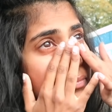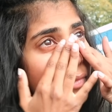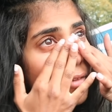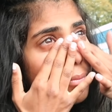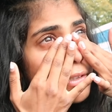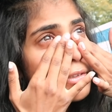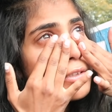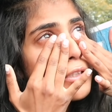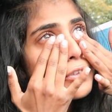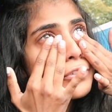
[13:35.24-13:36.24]
I've been
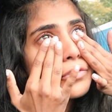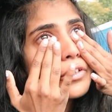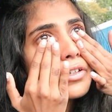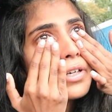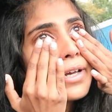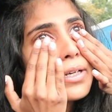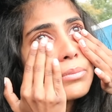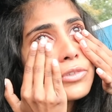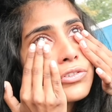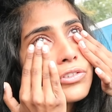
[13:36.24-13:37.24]
so strong. I
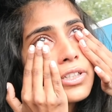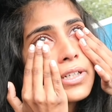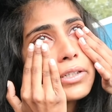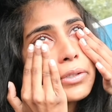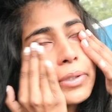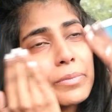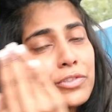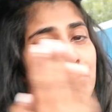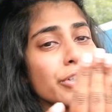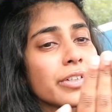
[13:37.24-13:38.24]
am strong. I know I'm
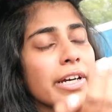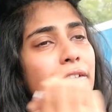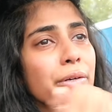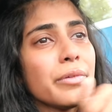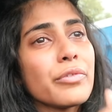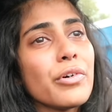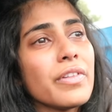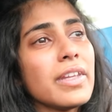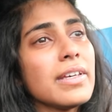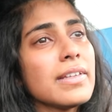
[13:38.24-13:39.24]
strong. I know I've
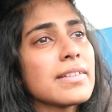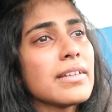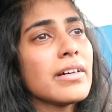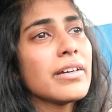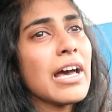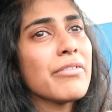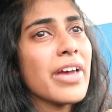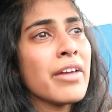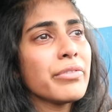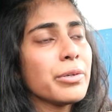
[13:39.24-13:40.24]
got this, and I have
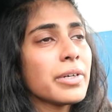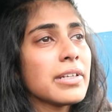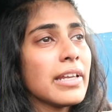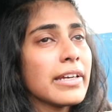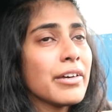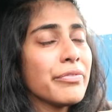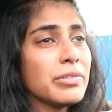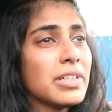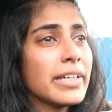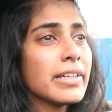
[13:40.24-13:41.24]
everyone. Like, I feel
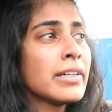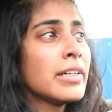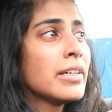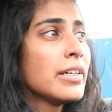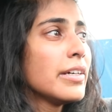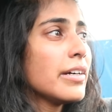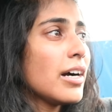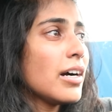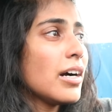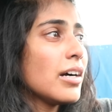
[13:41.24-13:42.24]
like
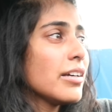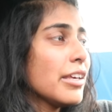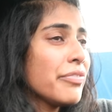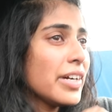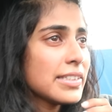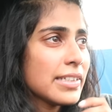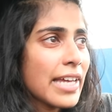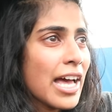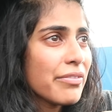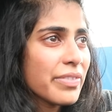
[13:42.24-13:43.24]
if I didn't
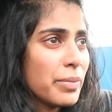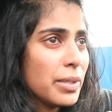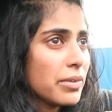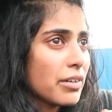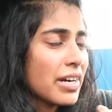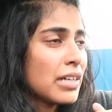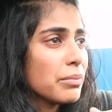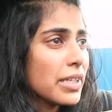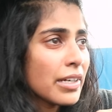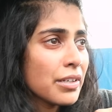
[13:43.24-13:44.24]
have the people around
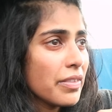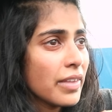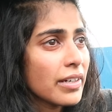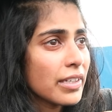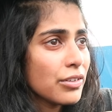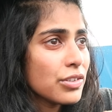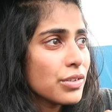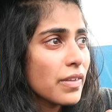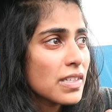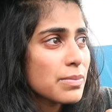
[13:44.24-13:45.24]
me, I don't think I can do
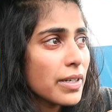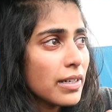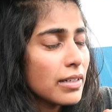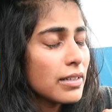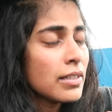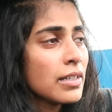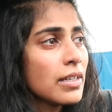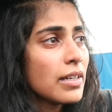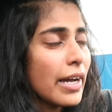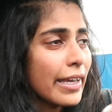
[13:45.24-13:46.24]
this, but
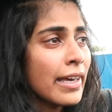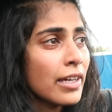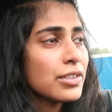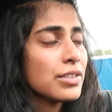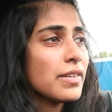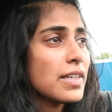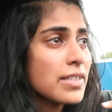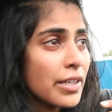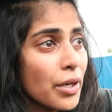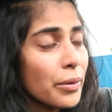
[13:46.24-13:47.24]
I can do this.
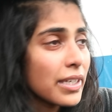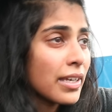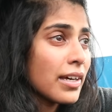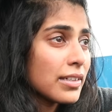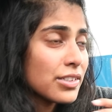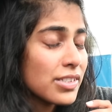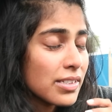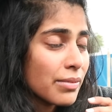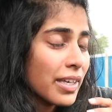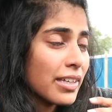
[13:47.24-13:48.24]
I know I can. It's just
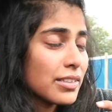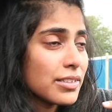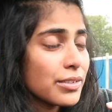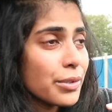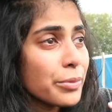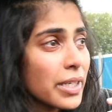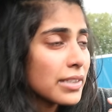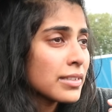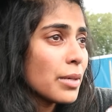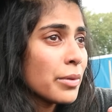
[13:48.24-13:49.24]
I'm getting so
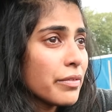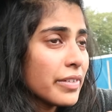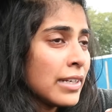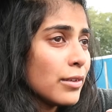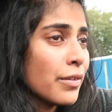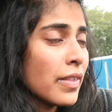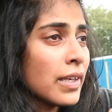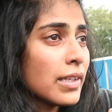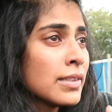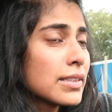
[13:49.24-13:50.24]
worked up over little
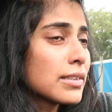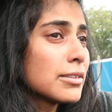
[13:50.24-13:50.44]
things.